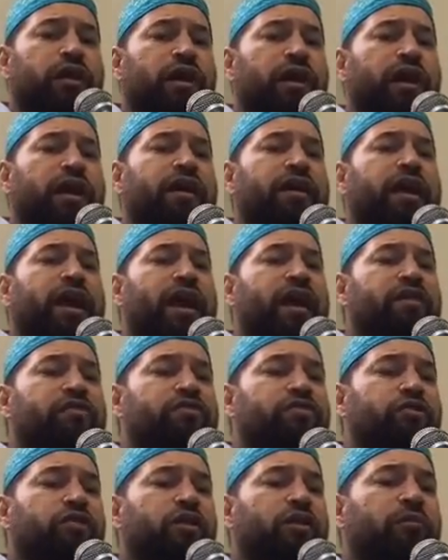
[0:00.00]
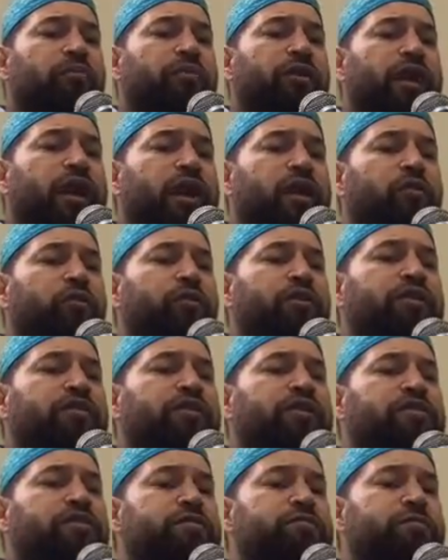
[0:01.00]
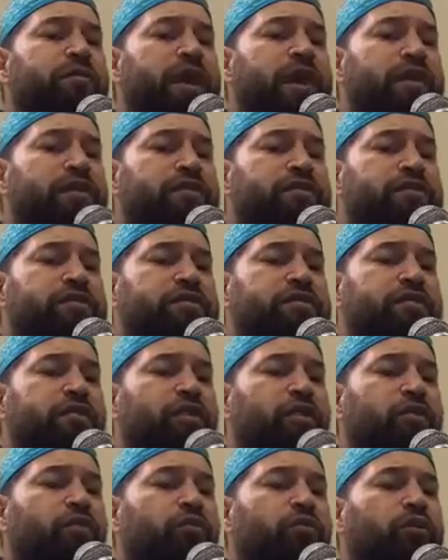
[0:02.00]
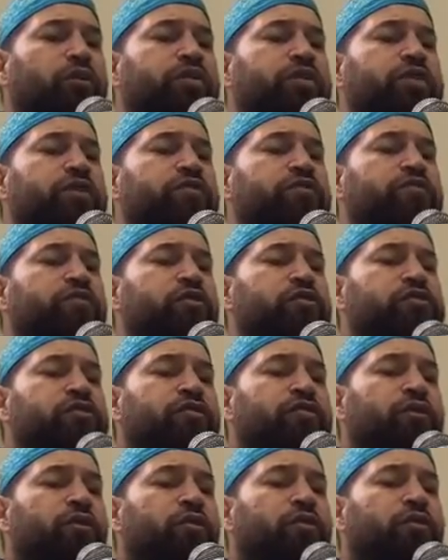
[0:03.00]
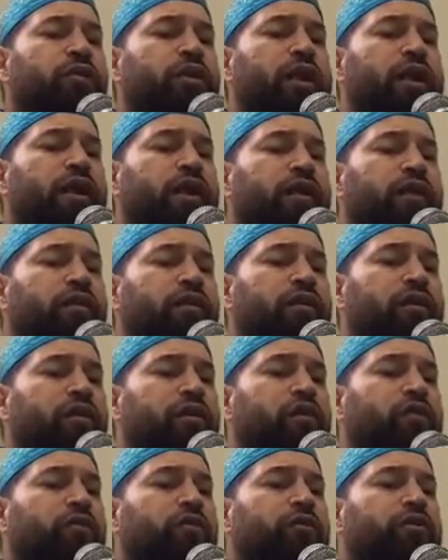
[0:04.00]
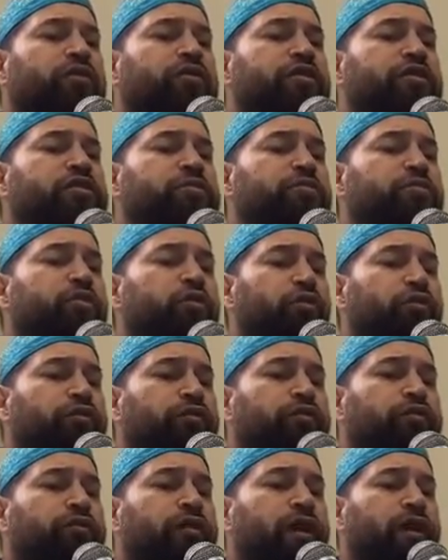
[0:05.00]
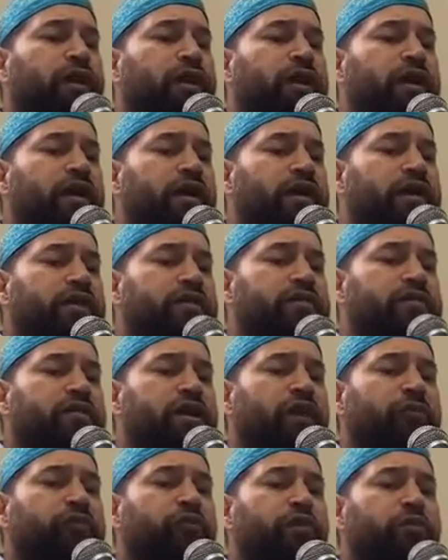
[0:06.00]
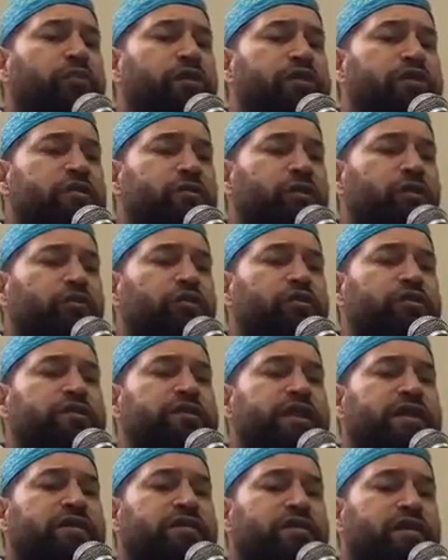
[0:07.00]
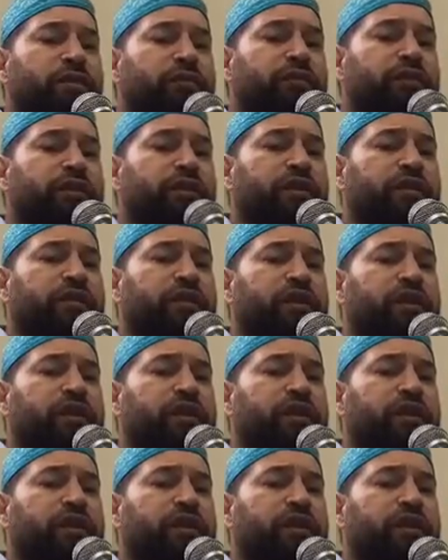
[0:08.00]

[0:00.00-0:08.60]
it has to comply with this base, with this verse of the Quran, with this proof. It is not permissible to say something